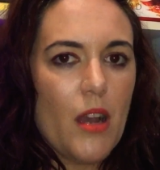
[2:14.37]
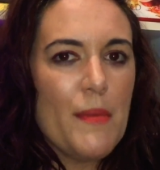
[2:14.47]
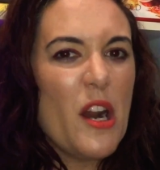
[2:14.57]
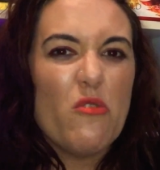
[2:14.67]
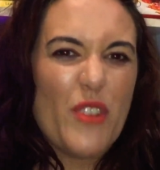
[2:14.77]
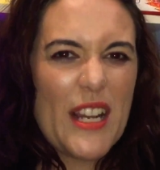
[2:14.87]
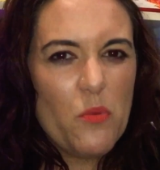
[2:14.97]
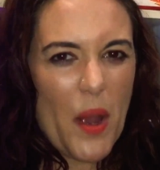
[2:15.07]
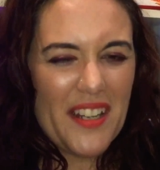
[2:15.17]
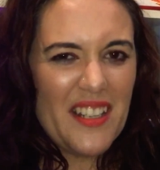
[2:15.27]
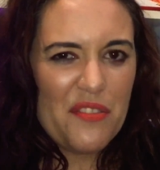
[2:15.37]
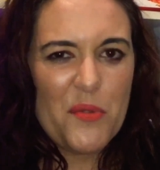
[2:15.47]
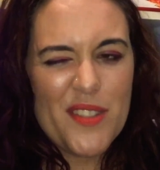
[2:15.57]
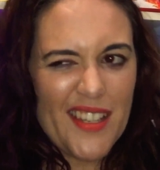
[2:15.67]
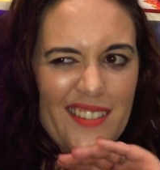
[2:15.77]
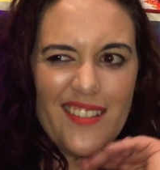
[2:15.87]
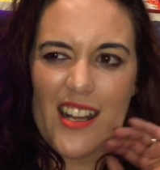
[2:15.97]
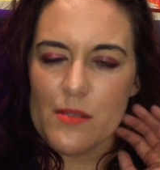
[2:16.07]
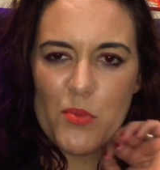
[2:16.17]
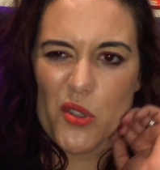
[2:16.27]
I mean, I'll read one if it was like the
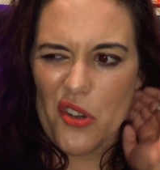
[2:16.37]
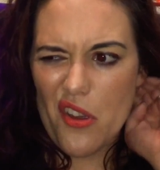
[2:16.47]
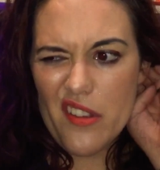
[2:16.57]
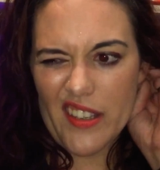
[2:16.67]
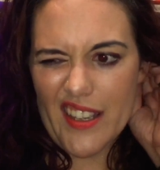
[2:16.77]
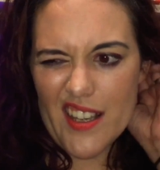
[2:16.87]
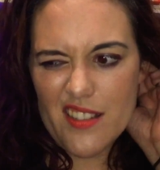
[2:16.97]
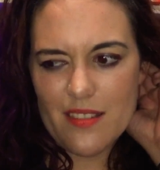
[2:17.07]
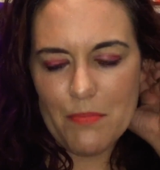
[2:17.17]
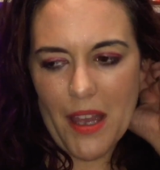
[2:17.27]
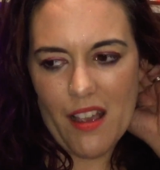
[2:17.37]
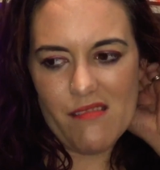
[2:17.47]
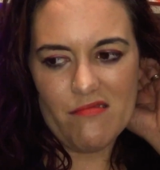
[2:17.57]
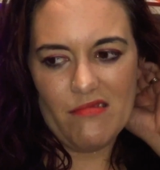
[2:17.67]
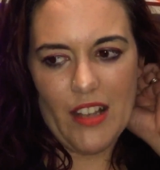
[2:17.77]
last book on earth, I guess, but